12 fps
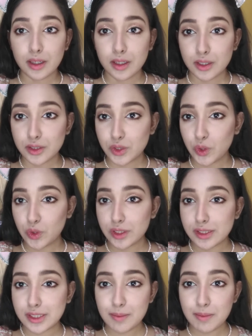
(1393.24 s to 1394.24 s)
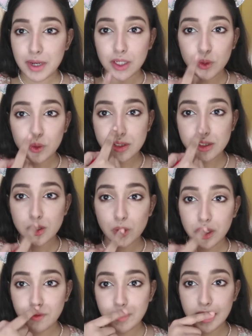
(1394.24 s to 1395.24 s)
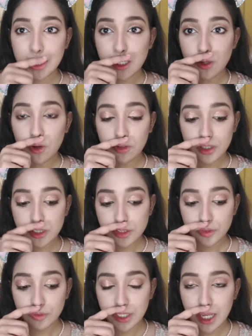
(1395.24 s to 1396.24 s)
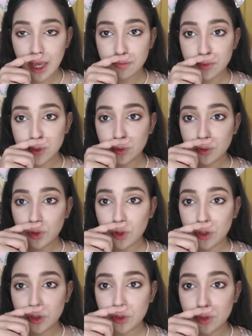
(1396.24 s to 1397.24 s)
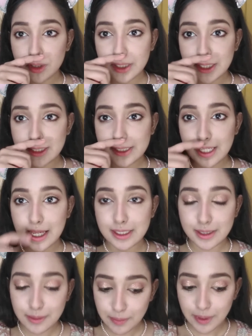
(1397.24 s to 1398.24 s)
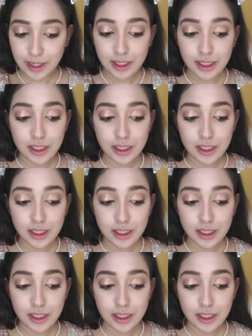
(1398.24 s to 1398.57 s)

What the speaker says: So you can see my nose is looking very longer, so we have to contour this as well.